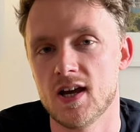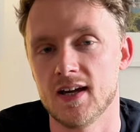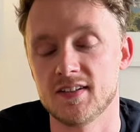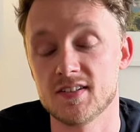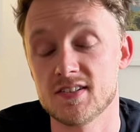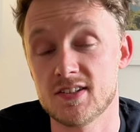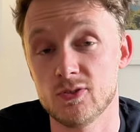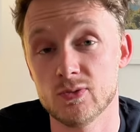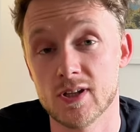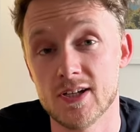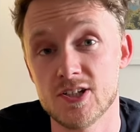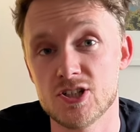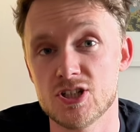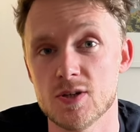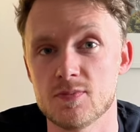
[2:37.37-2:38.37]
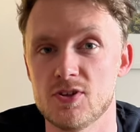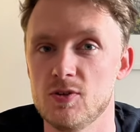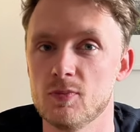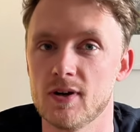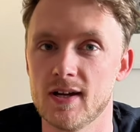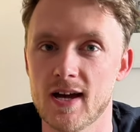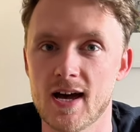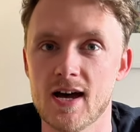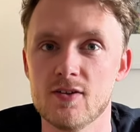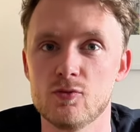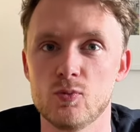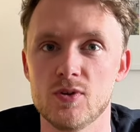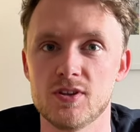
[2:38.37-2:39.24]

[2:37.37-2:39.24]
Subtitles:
existing relationships that you might have